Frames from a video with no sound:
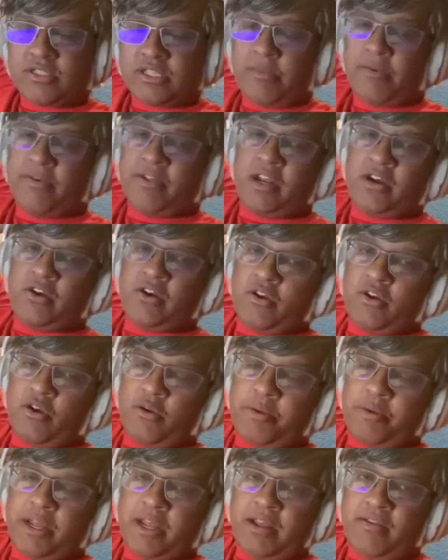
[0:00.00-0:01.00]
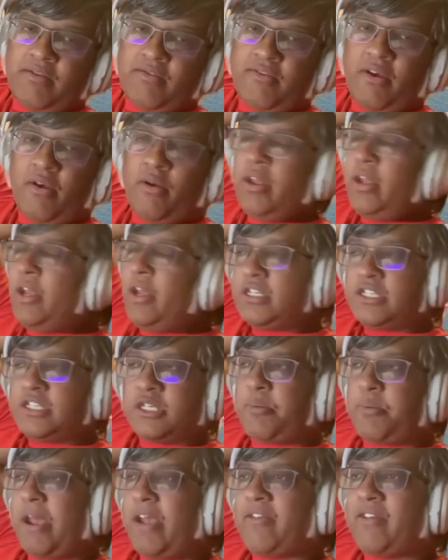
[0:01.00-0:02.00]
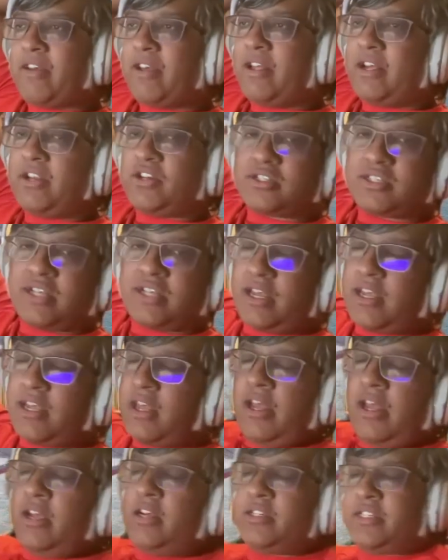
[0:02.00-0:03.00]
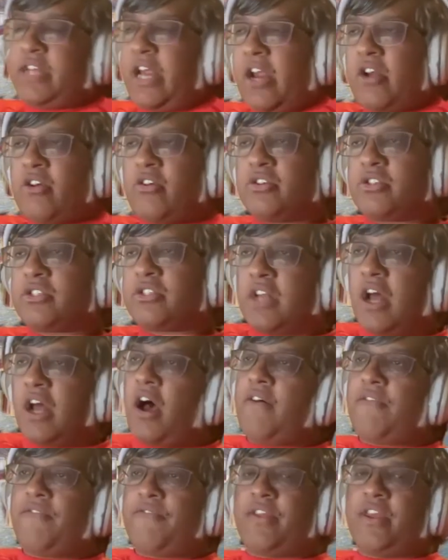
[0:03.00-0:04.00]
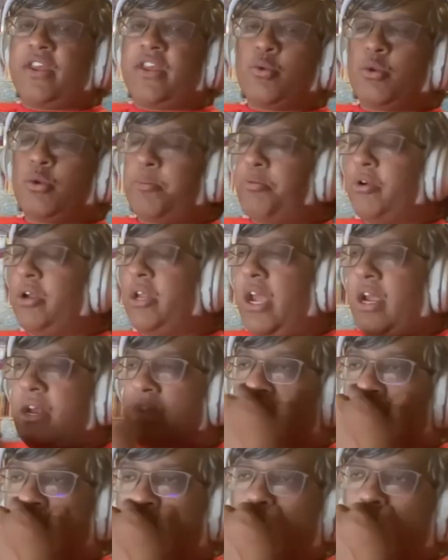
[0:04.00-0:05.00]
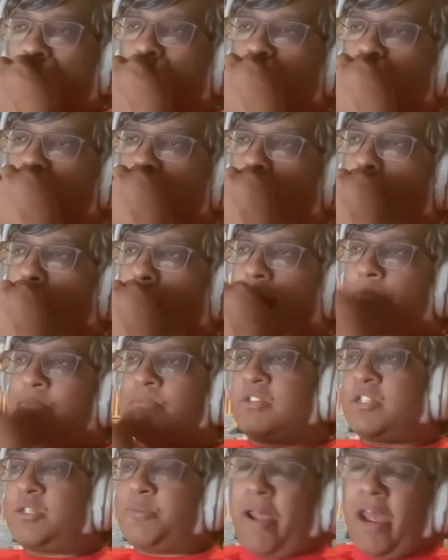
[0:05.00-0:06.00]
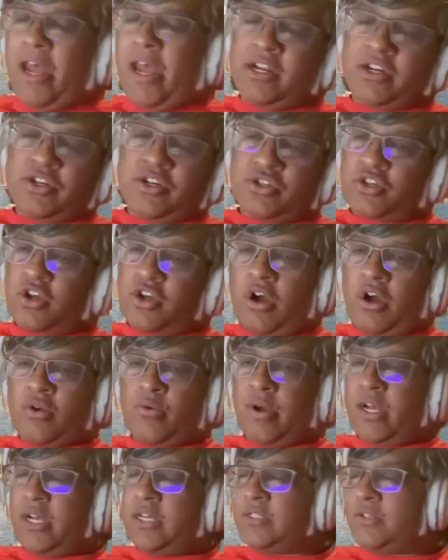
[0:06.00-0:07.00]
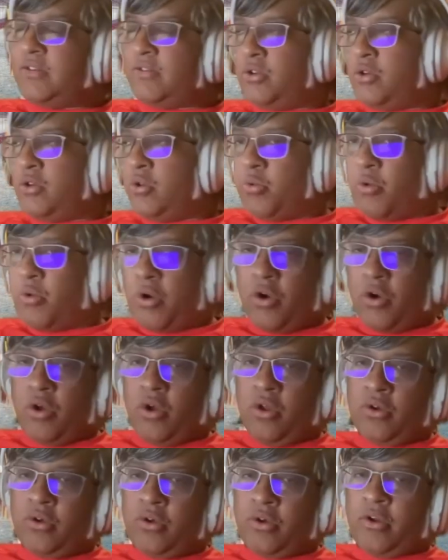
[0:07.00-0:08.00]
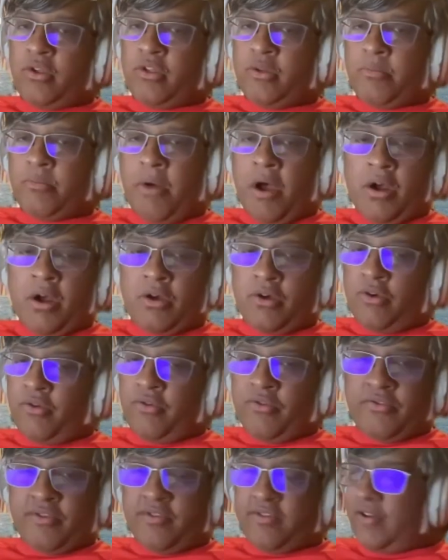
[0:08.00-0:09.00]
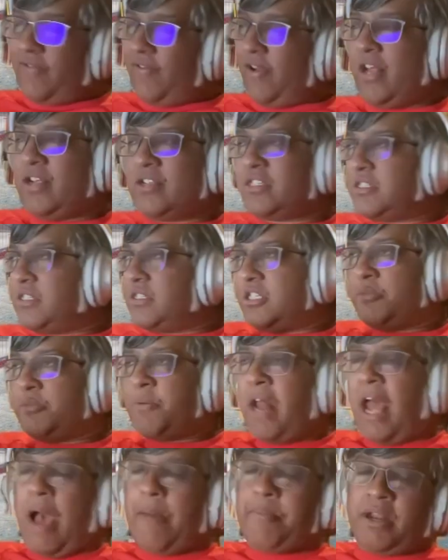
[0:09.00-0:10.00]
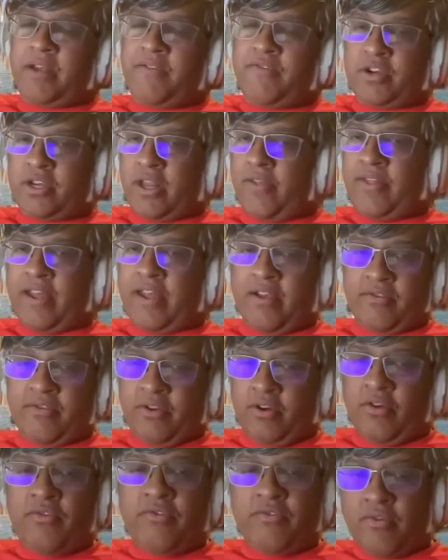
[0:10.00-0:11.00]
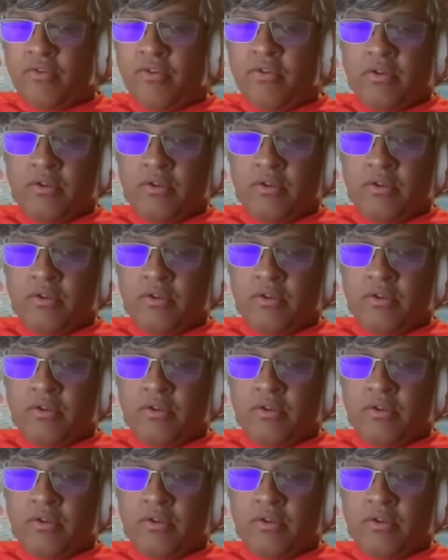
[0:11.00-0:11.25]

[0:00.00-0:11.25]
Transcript: some of the Indo-Europeans. So this is basically like just like standard stuff that you would predict from the Spanish conquest to the New World or the Mongols and stuff like that. This has been happening for 10,000 years.